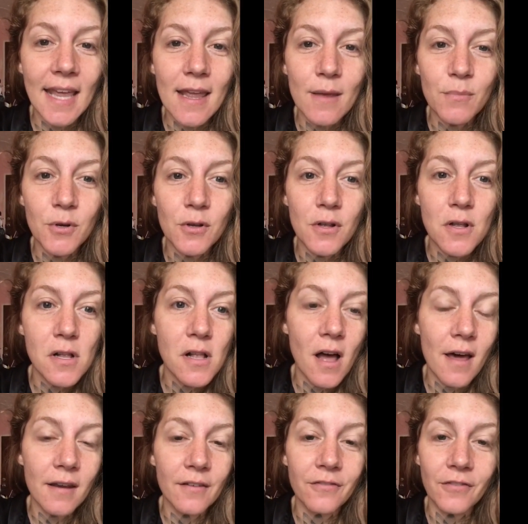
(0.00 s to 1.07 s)
table
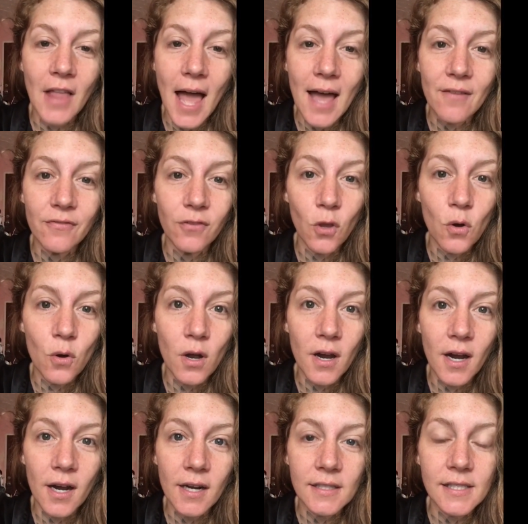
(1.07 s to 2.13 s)
on a flat
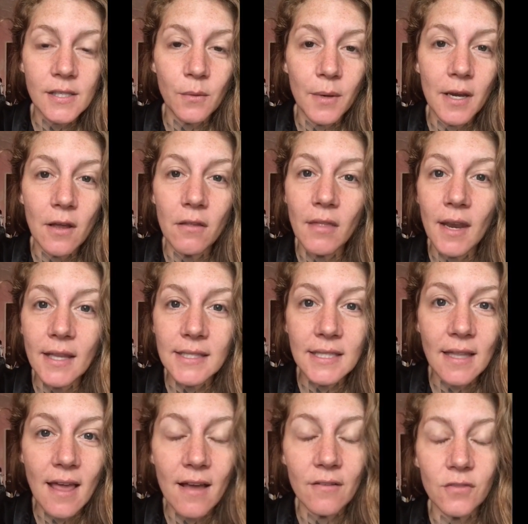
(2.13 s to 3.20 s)
floor so we know that
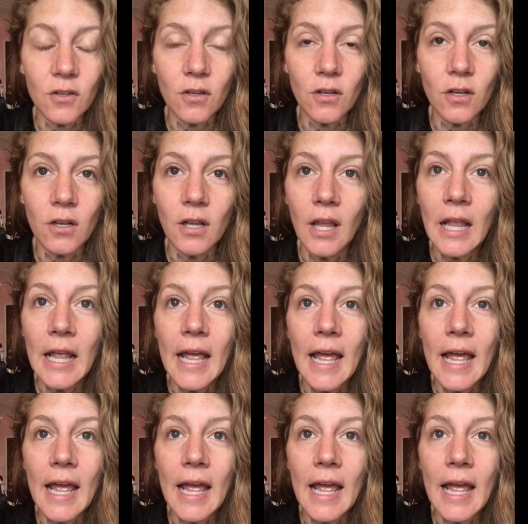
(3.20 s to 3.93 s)
it's level.